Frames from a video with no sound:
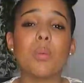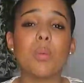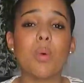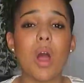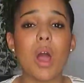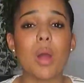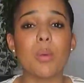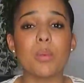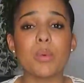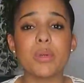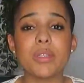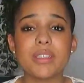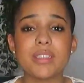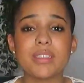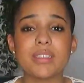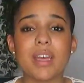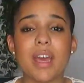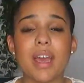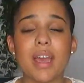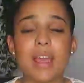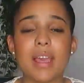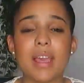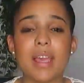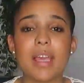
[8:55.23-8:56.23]
What I would
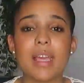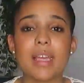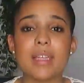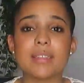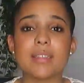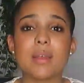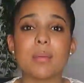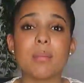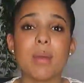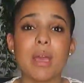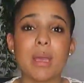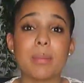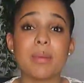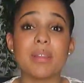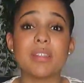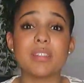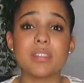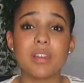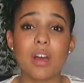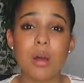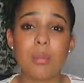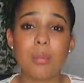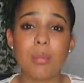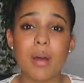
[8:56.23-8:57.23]
say is maybe
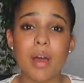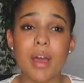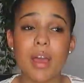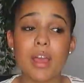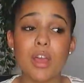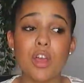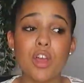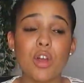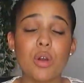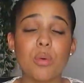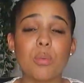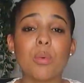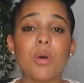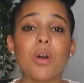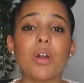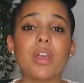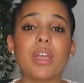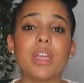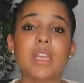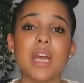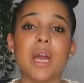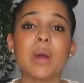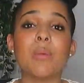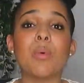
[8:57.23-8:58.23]
start by
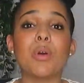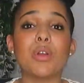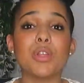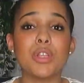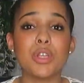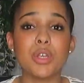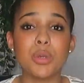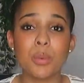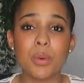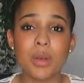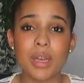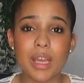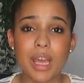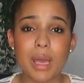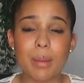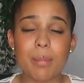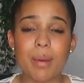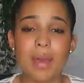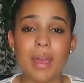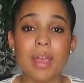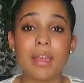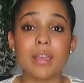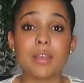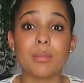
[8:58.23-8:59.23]
working out what you want to
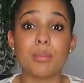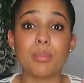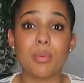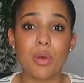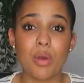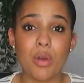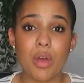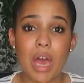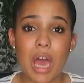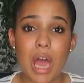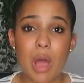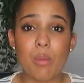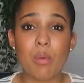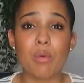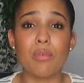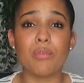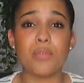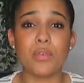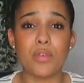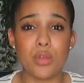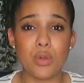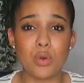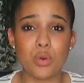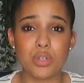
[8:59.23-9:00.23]
get paid per hour
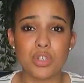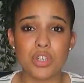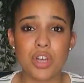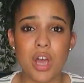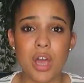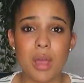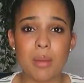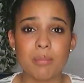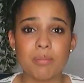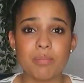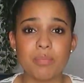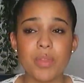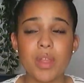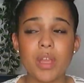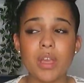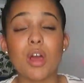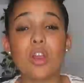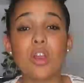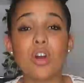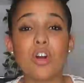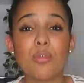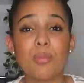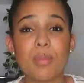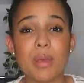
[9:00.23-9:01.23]
for your time.
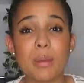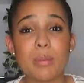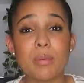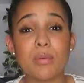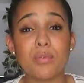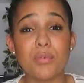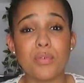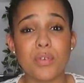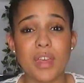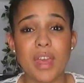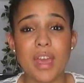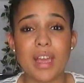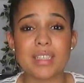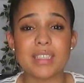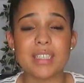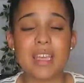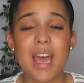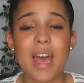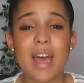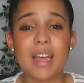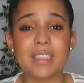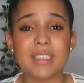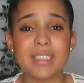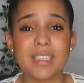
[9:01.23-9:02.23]
A lot of people forget
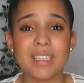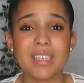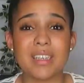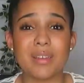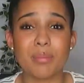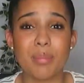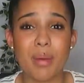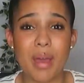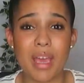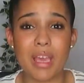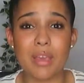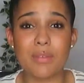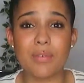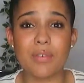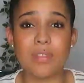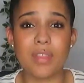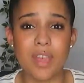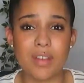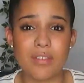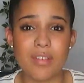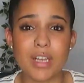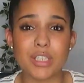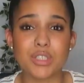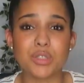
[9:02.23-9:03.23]
to add in pay for
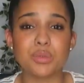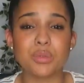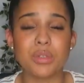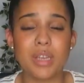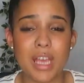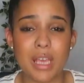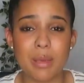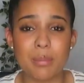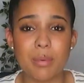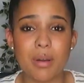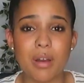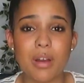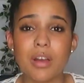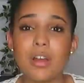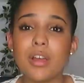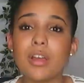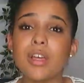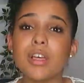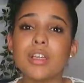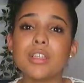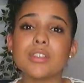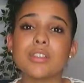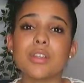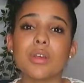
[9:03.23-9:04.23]
their actual labour,
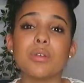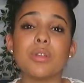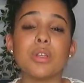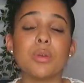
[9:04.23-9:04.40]
so